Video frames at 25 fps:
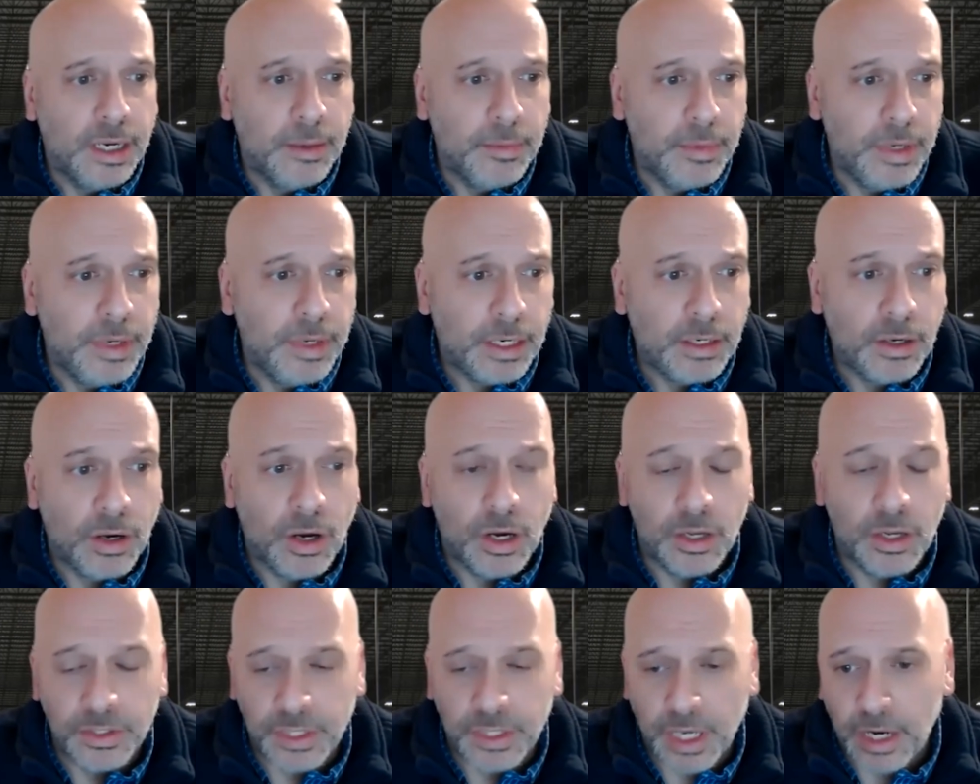It
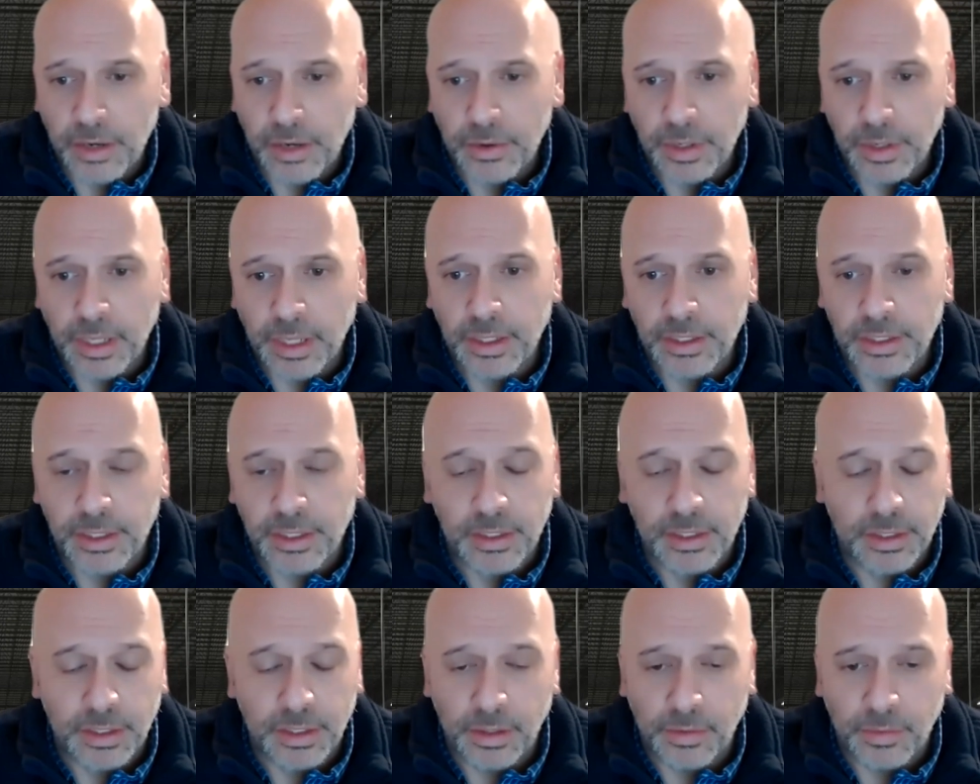calls out, and this
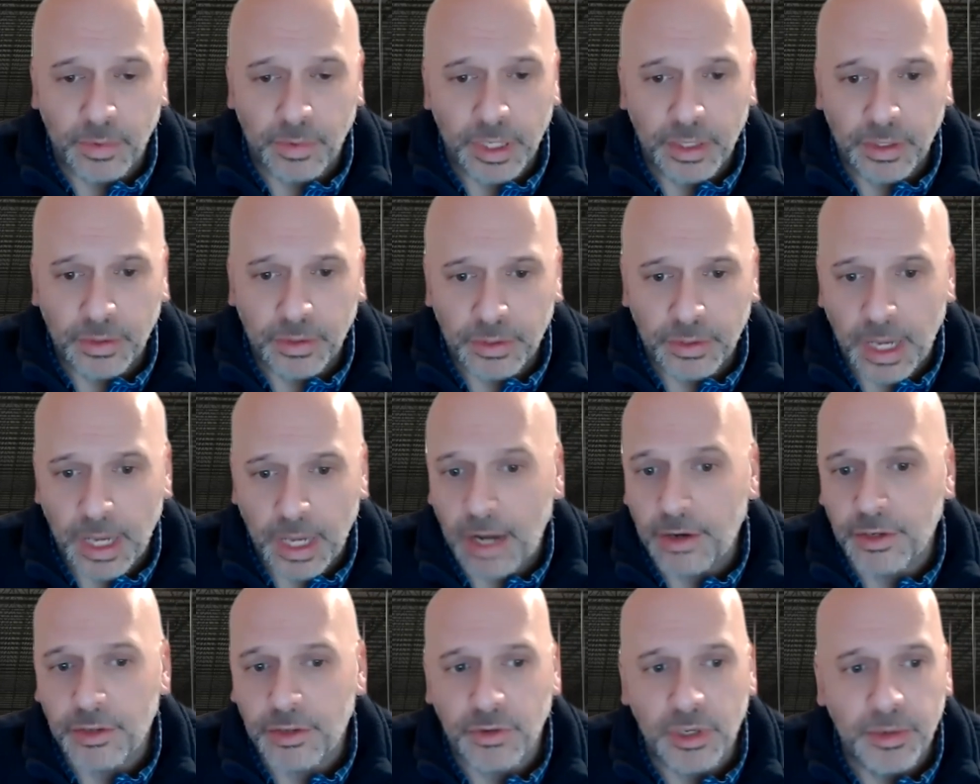is a real
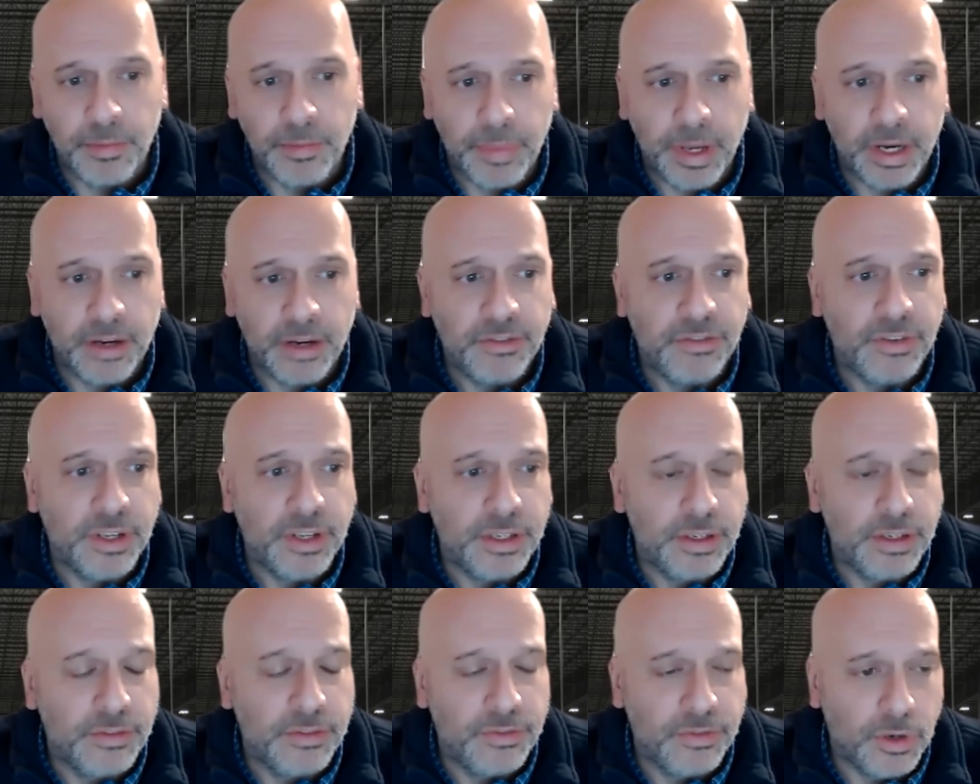downstream
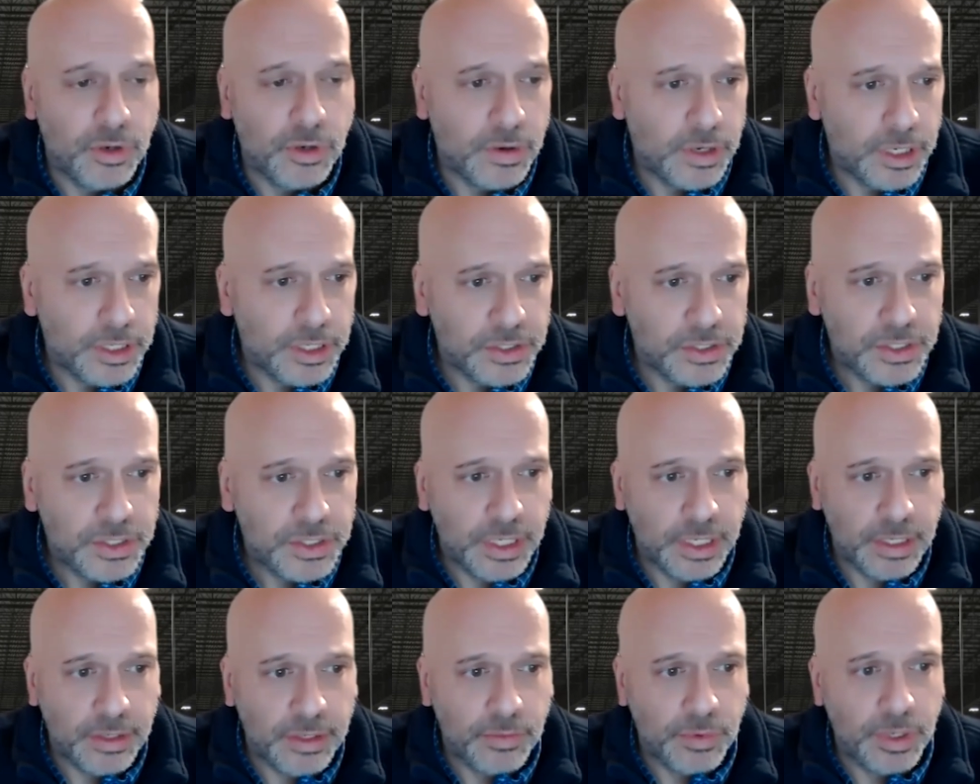benefit for us.
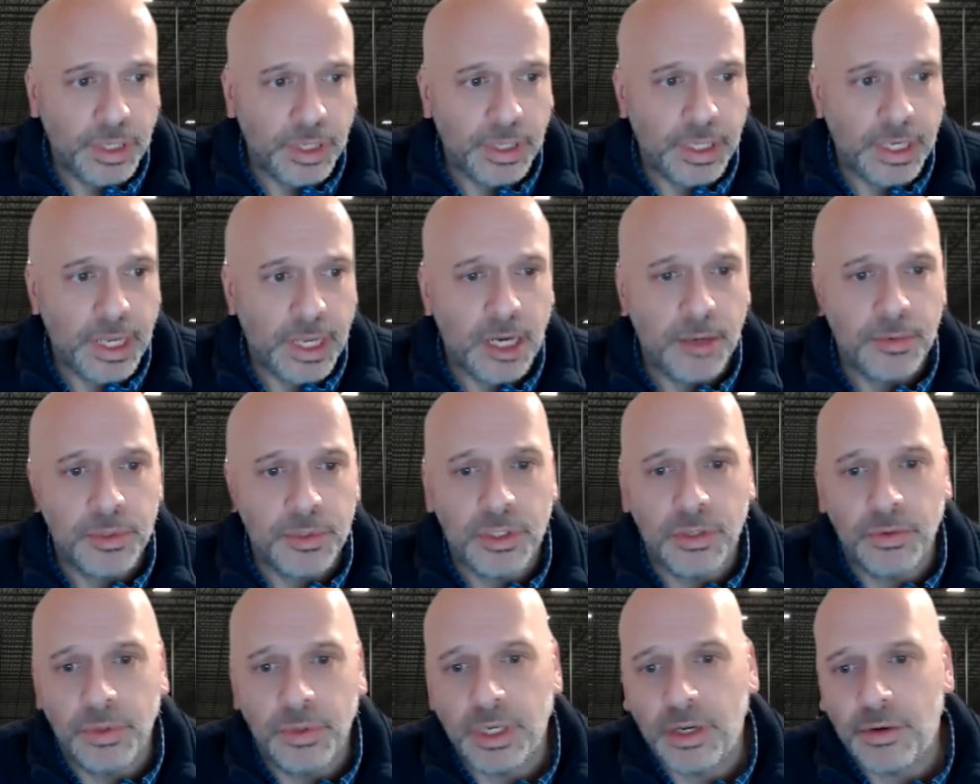It really helps
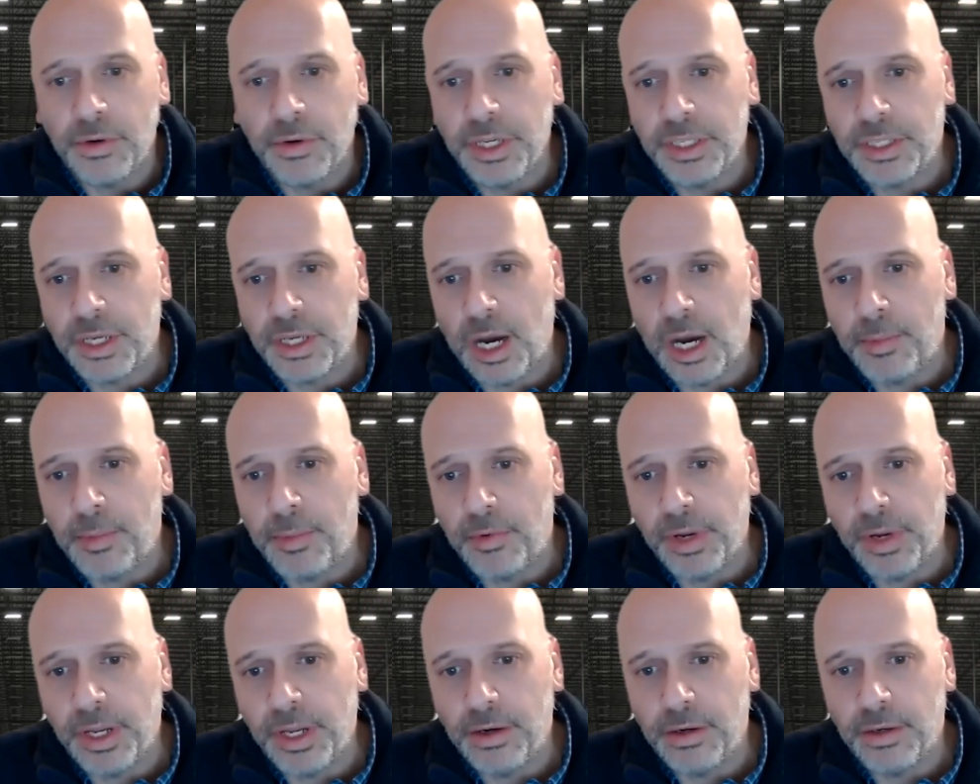to increase
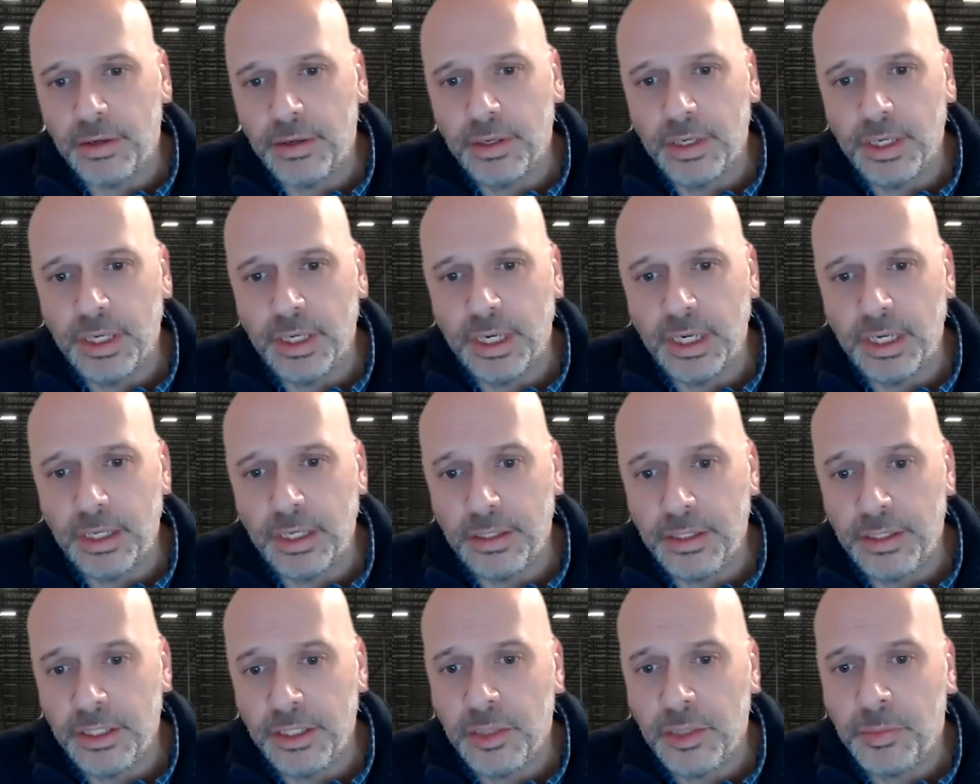operator
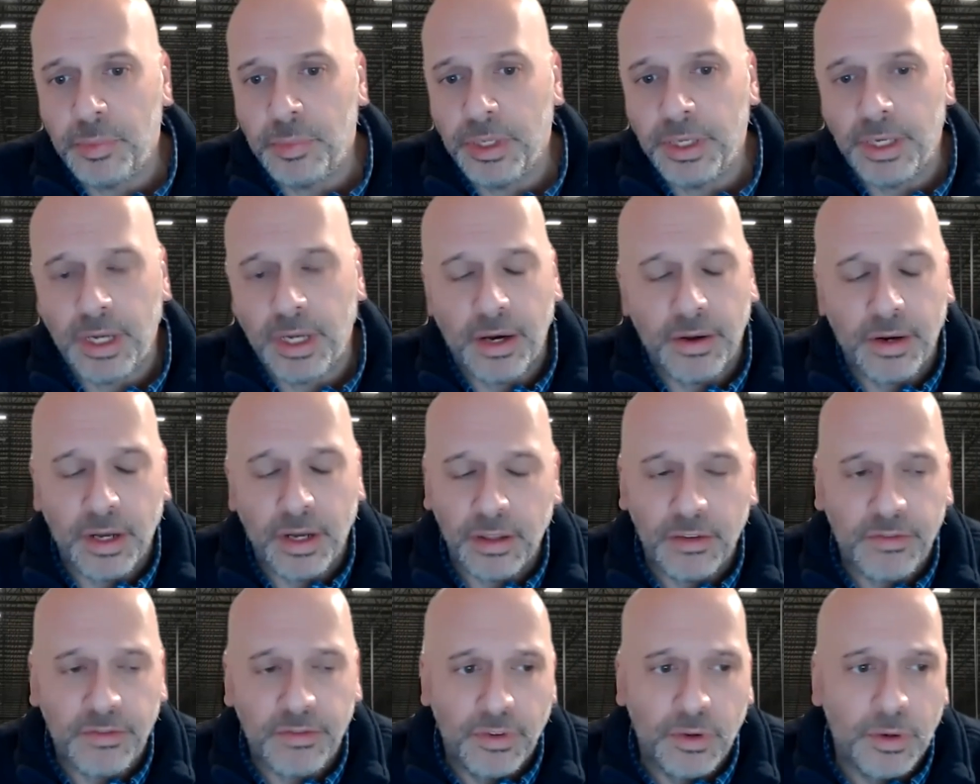discipline out
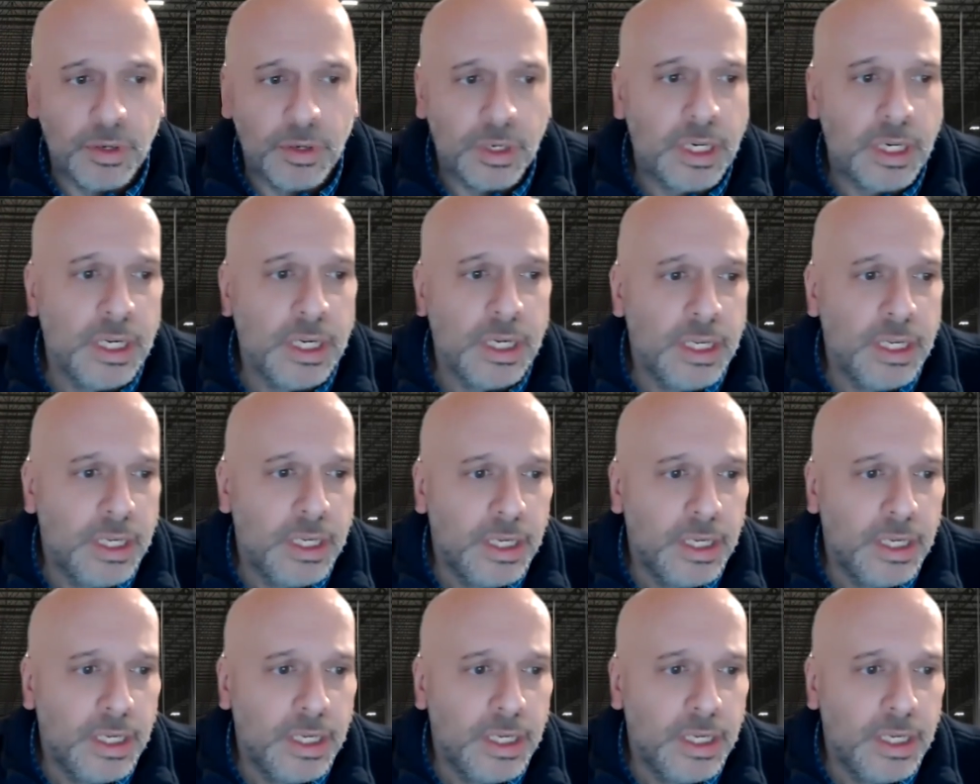on the floor.